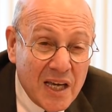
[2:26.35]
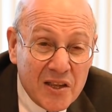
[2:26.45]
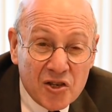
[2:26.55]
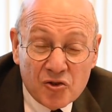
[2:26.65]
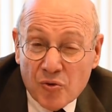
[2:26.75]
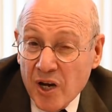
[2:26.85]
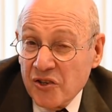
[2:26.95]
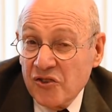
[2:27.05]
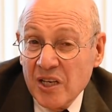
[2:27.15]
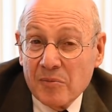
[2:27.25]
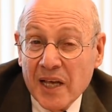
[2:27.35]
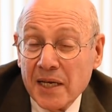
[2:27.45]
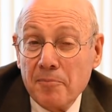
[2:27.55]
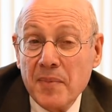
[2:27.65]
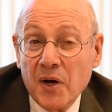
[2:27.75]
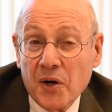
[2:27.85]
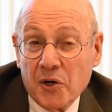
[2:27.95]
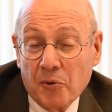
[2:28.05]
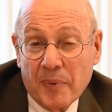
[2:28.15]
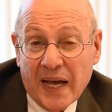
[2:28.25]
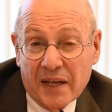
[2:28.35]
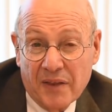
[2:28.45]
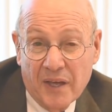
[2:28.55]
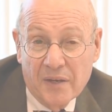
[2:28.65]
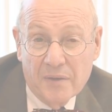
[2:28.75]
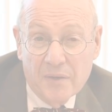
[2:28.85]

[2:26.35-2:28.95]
And this drug seemed like a miracle back then.